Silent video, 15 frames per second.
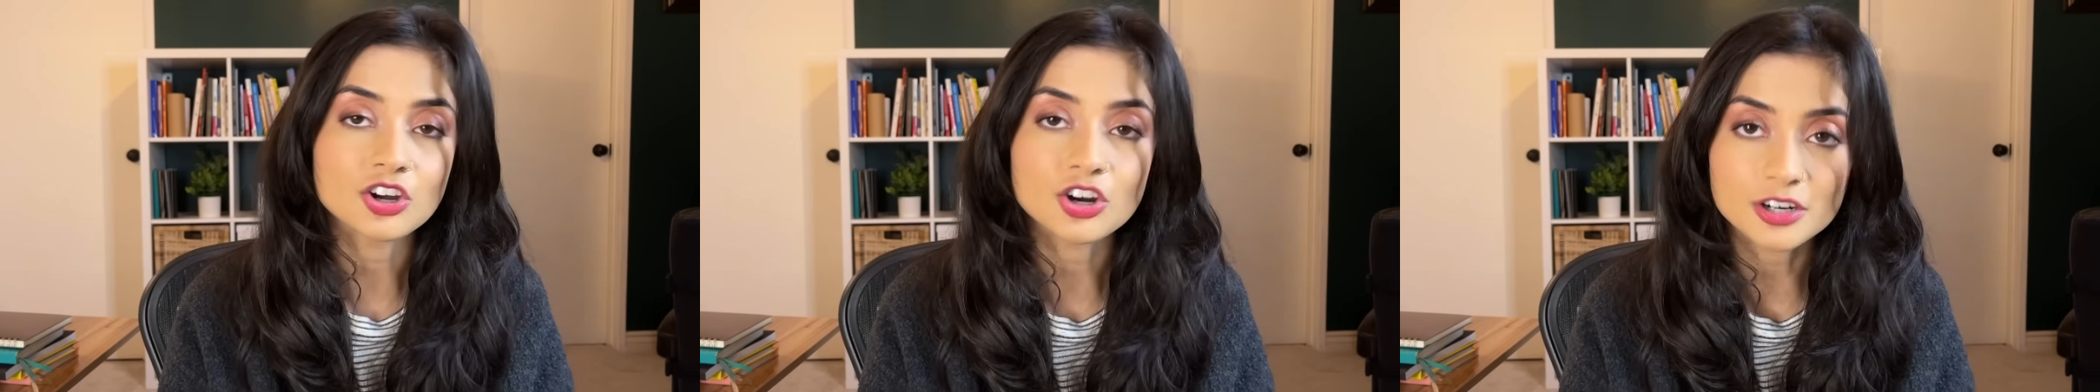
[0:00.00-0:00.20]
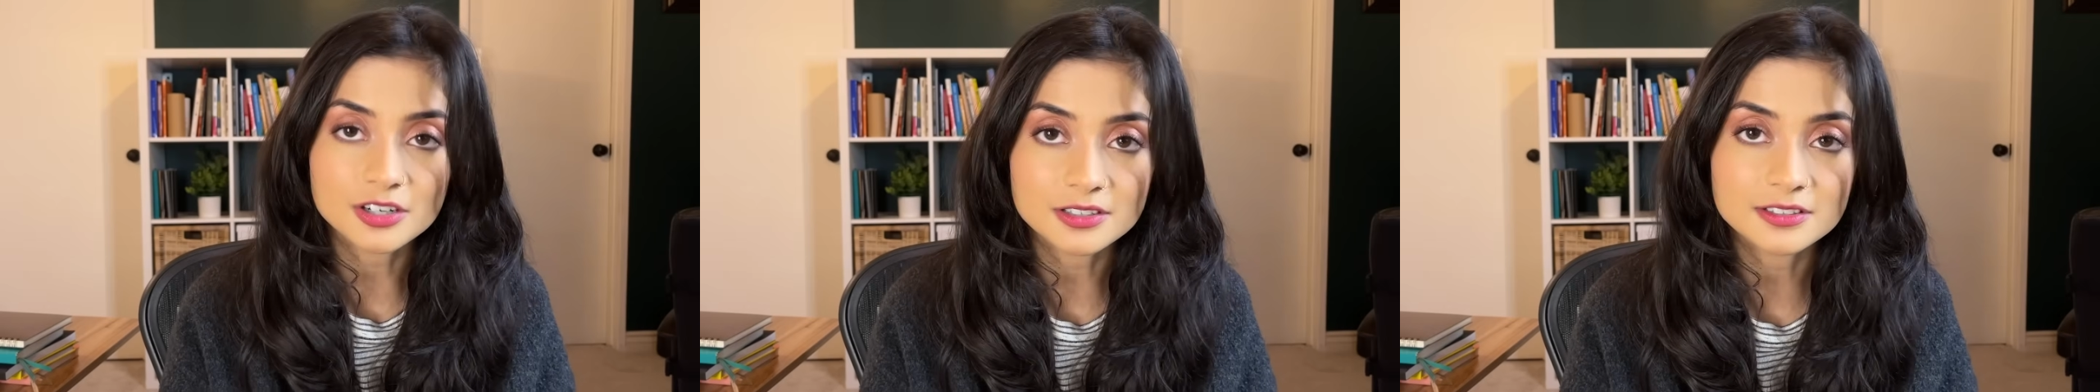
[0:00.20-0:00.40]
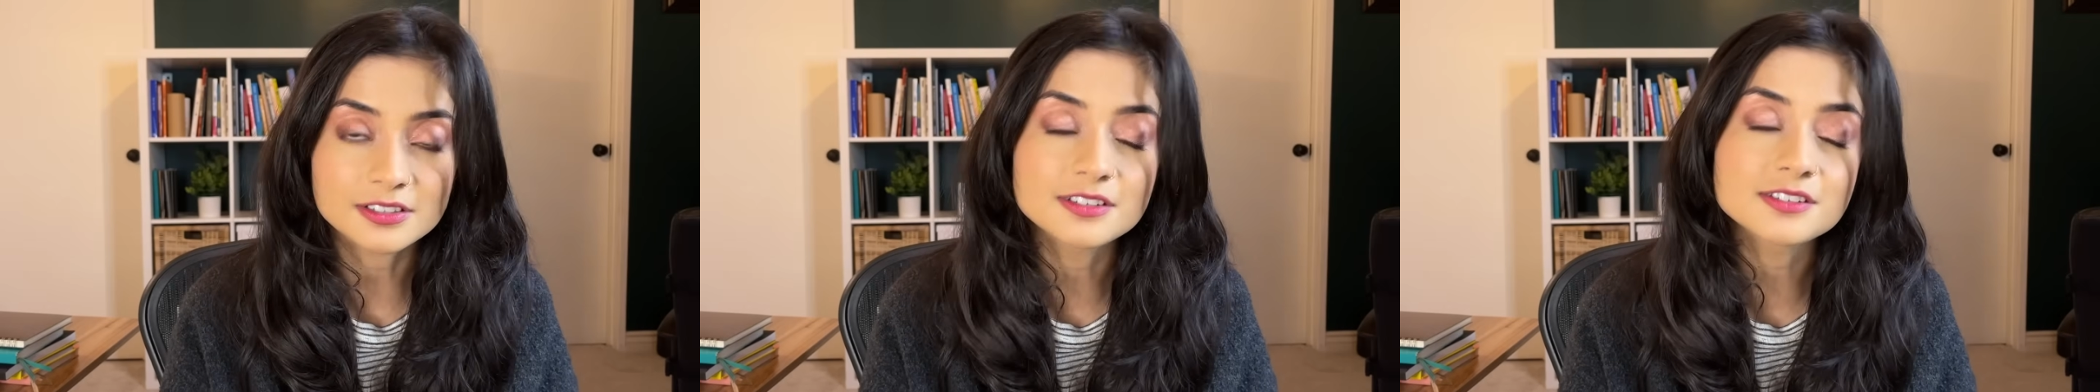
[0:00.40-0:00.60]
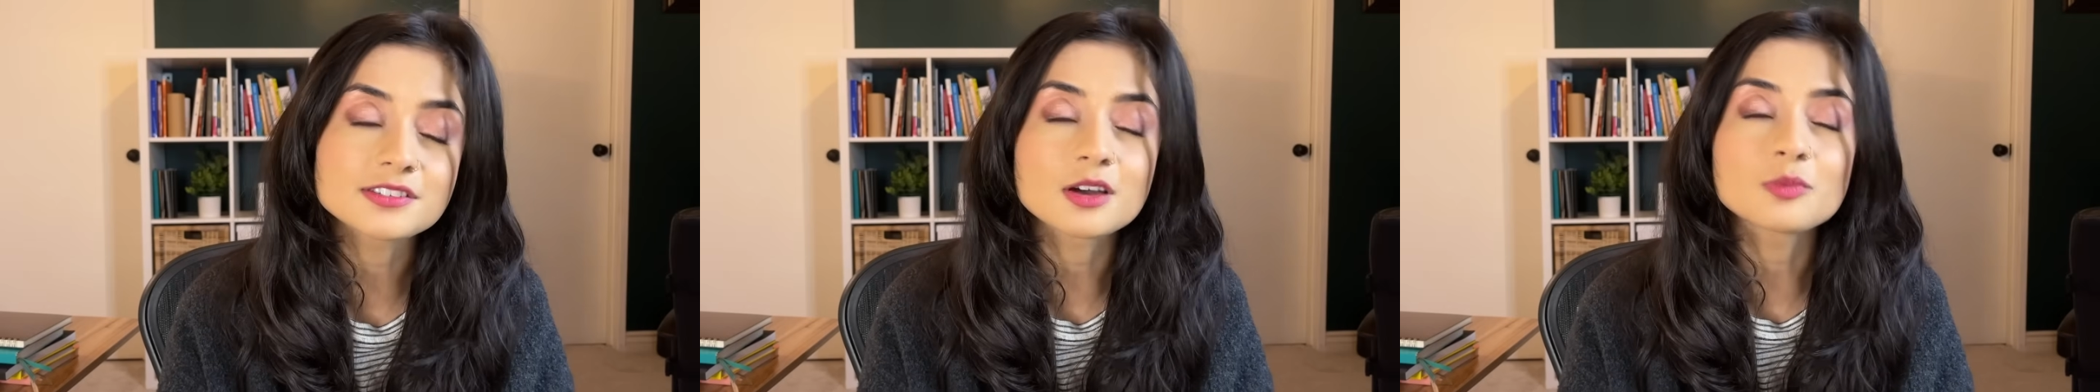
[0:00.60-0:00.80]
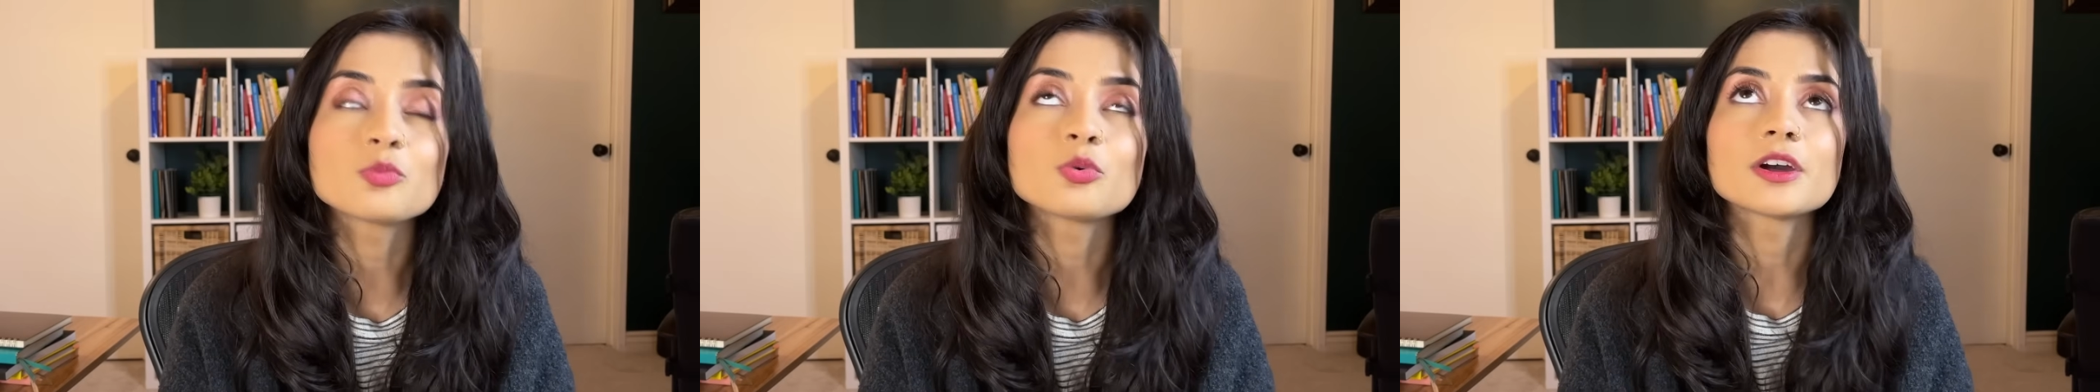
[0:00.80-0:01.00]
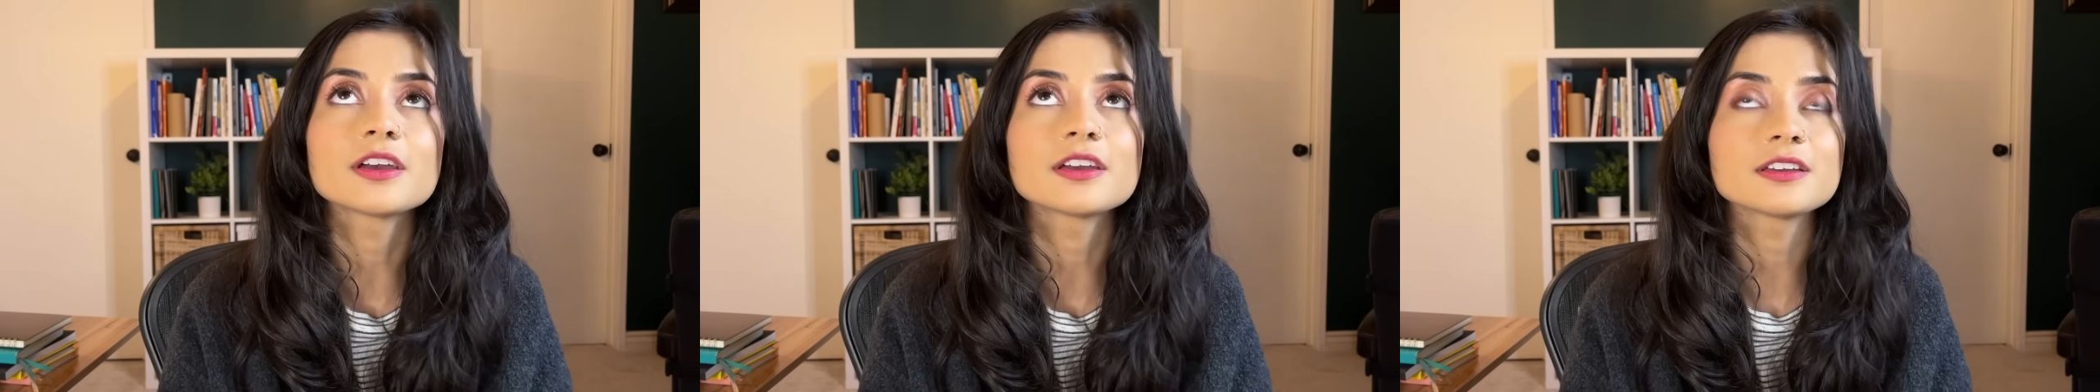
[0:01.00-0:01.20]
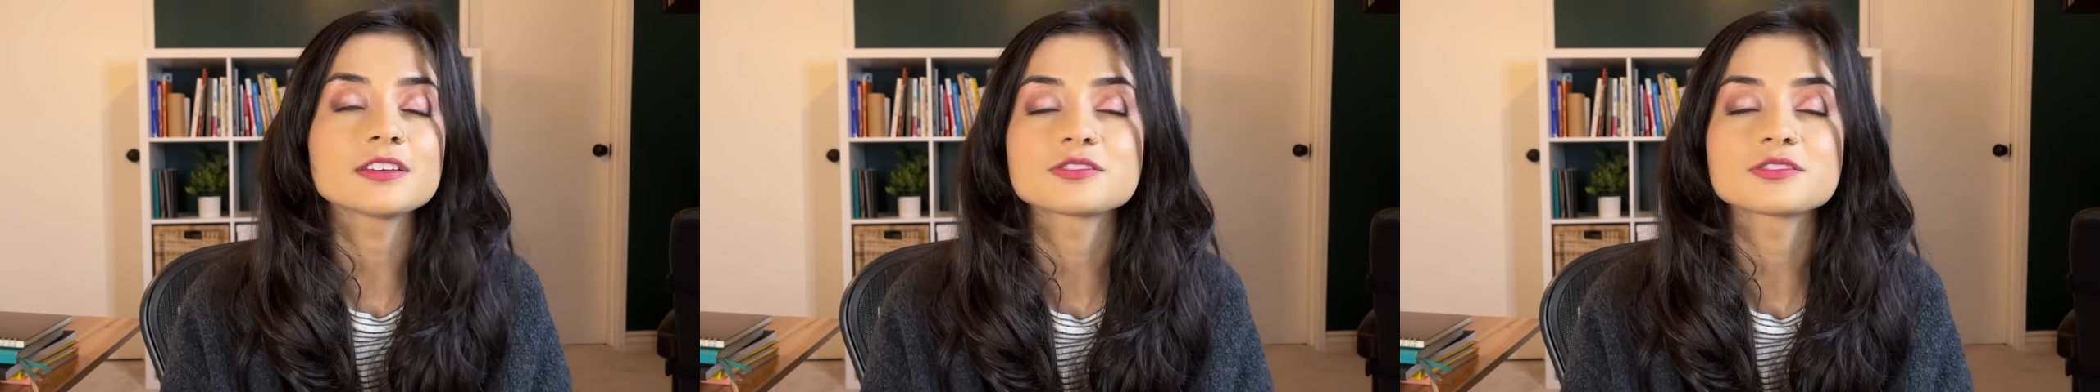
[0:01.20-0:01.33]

art in some way,